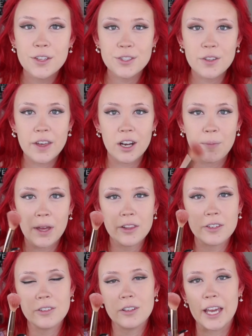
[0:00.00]
So then on my
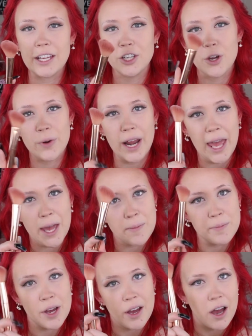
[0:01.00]
little like
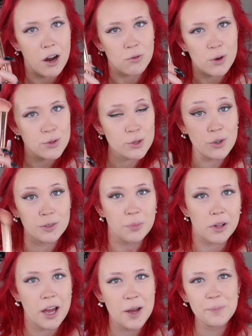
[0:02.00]
no-name rose gold
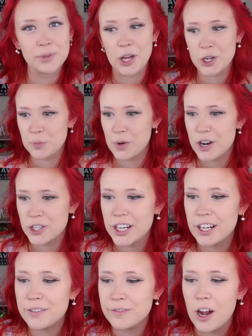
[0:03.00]
blush brush
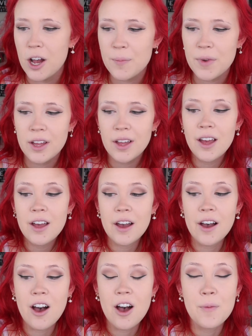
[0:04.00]
here from
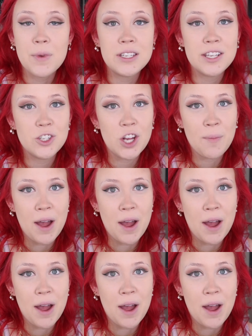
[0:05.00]
TJ